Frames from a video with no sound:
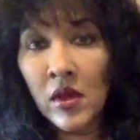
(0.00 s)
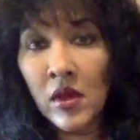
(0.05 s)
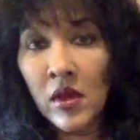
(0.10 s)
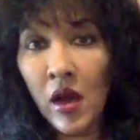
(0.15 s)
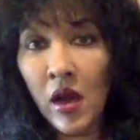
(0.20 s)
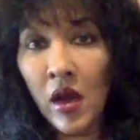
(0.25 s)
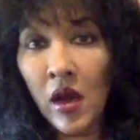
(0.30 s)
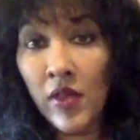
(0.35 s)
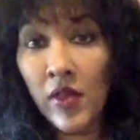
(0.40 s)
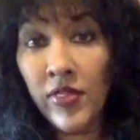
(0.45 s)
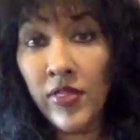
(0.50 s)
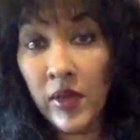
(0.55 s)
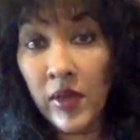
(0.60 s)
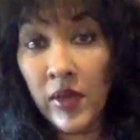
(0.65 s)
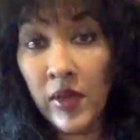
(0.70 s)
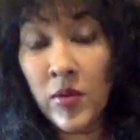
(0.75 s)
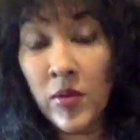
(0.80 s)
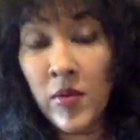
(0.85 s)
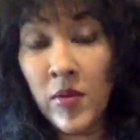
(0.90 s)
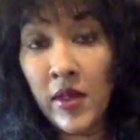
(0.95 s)
I think
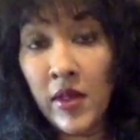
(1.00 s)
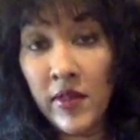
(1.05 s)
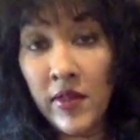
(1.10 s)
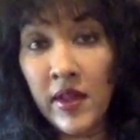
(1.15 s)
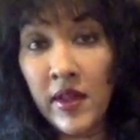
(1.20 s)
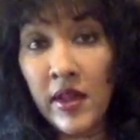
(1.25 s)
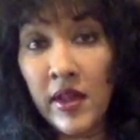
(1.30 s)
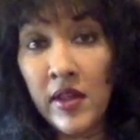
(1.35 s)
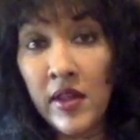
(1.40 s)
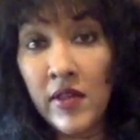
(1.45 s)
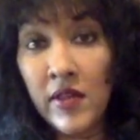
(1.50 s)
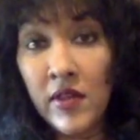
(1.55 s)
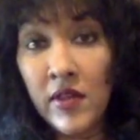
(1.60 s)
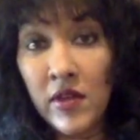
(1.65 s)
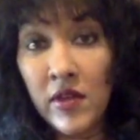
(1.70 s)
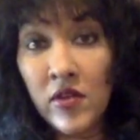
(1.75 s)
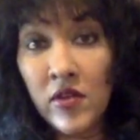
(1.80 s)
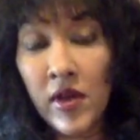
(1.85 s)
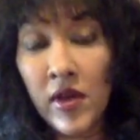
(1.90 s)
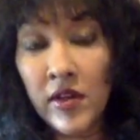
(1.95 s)
we might see
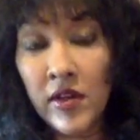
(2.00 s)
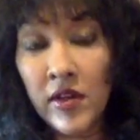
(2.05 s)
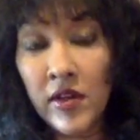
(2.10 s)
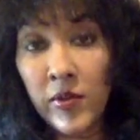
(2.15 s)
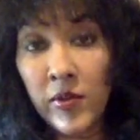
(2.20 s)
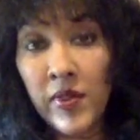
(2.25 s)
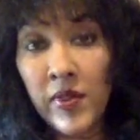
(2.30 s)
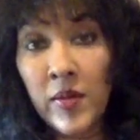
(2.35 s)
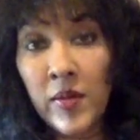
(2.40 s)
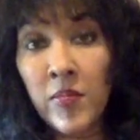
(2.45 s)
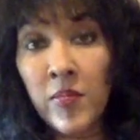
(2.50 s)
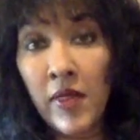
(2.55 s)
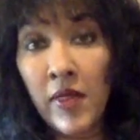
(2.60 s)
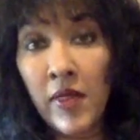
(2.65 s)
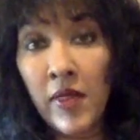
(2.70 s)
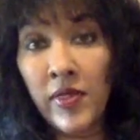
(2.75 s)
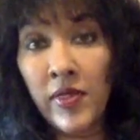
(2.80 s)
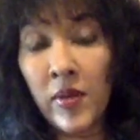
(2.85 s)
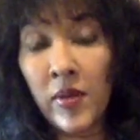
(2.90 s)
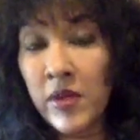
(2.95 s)
certain drugs within a
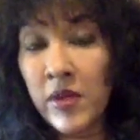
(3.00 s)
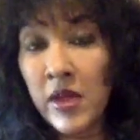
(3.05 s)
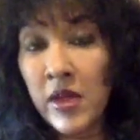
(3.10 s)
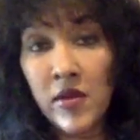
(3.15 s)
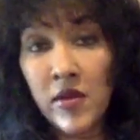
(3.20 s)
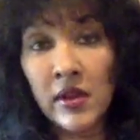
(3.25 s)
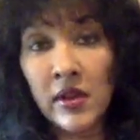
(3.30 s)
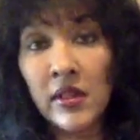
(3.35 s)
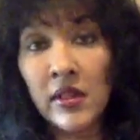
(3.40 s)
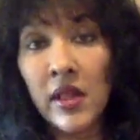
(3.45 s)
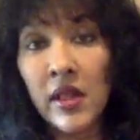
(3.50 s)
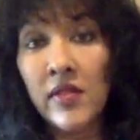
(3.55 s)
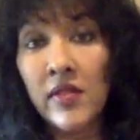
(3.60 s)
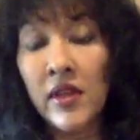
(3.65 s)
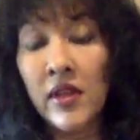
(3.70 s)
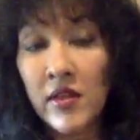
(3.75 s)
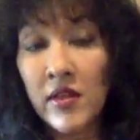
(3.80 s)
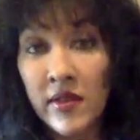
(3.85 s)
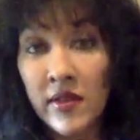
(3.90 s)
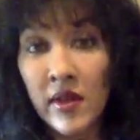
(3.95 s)
month. I'm hearing that
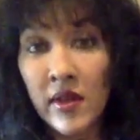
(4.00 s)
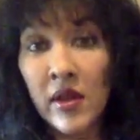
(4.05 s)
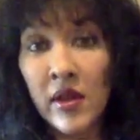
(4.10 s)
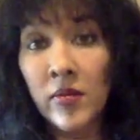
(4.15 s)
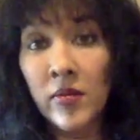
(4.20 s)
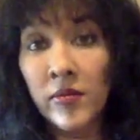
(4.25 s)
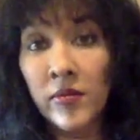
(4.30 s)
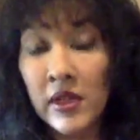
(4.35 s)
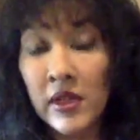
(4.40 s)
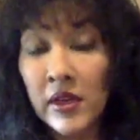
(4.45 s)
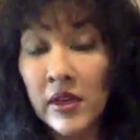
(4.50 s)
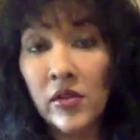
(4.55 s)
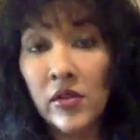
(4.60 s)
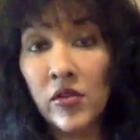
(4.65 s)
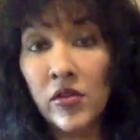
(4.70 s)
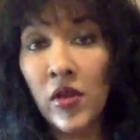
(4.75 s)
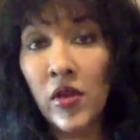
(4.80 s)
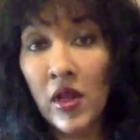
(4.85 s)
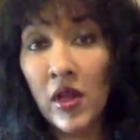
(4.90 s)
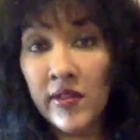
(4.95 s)
there's clinical
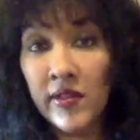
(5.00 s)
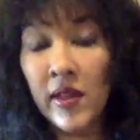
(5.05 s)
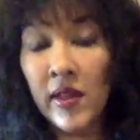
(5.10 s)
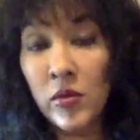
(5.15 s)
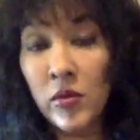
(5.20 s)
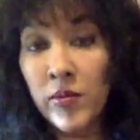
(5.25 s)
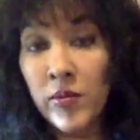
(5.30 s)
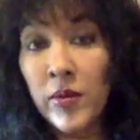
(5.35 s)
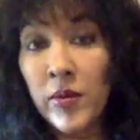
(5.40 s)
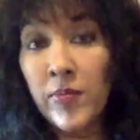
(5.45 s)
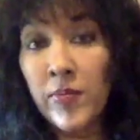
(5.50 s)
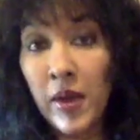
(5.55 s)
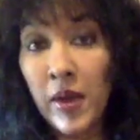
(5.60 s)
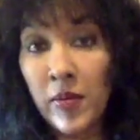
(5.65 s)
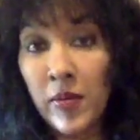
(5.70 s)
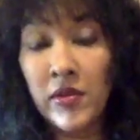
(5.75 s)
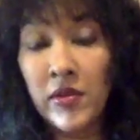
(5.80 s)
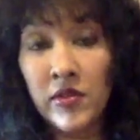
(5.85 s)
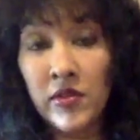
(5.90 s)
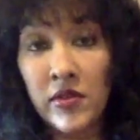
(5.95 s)
trials that will be
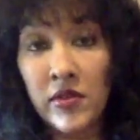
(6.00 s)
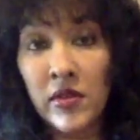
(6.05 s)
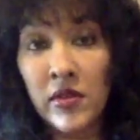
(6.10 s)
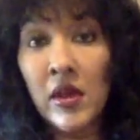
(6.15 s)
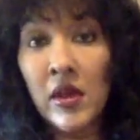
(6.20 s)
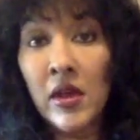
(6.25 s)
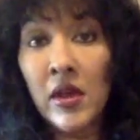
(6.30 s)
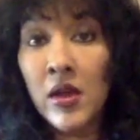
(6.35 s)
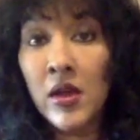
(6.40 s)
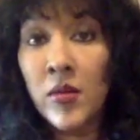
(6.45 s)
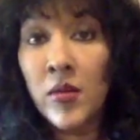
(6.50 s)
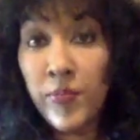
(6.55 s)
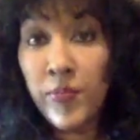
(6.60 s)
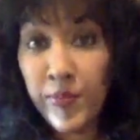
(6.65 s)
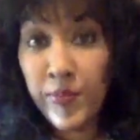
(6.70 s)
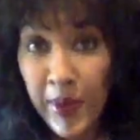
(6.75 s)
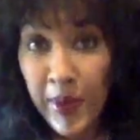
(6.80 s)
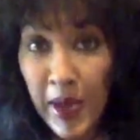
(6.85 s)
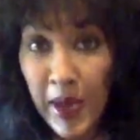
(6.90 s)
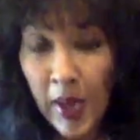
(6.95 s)
published
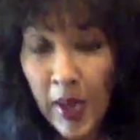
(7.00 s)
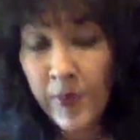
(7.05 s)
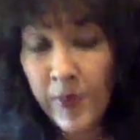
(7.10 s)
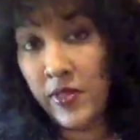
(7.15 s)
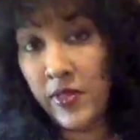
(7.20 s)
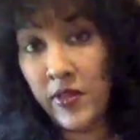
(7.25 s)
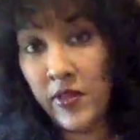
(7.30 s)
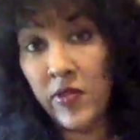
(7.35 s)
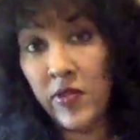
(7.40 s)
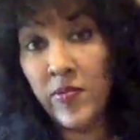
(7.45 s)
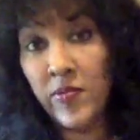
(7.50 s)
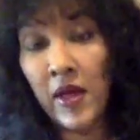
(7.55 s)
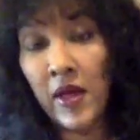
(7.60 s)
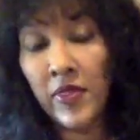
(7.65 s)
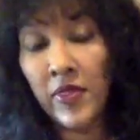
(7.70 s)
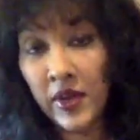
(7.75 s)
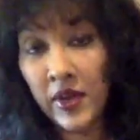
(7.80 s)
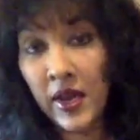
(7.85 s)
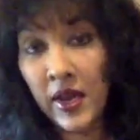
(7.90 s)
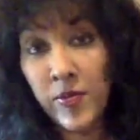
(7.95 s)
perhaps this
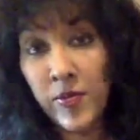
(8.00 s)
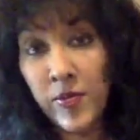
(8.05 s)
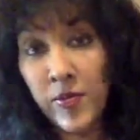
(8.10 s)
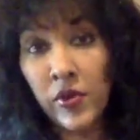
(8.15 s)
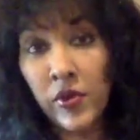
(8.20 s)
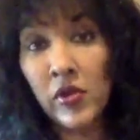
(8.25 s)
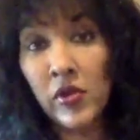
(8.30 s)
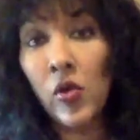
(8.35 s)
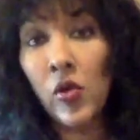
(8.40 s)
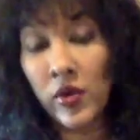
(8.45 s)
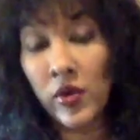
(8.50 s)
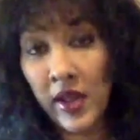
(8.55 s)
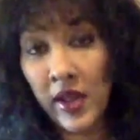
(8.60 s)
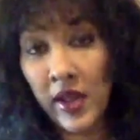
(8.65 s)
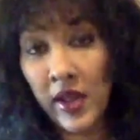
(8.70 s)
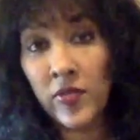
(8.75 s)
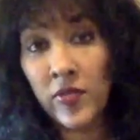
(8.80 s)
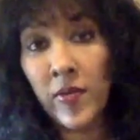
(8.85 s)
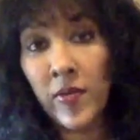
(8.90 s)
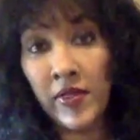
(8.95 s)
month in April or
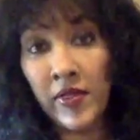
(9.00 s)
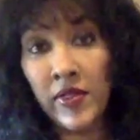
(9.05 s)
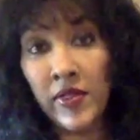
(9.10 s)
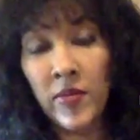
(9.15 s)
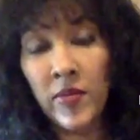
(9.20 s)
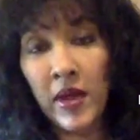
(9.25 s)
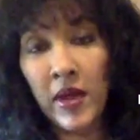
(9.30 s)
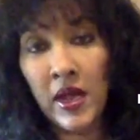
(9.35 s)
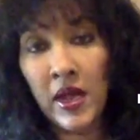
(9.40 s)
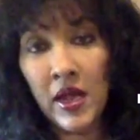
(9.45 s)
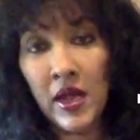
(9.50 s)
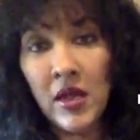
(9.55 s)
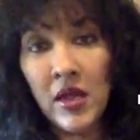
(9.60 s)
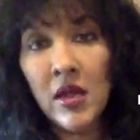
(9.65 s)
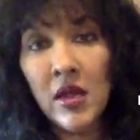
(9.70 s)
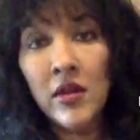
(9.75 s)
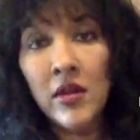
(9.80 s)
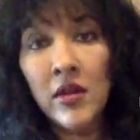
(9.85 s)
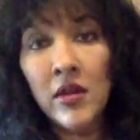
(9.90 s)
next month in May.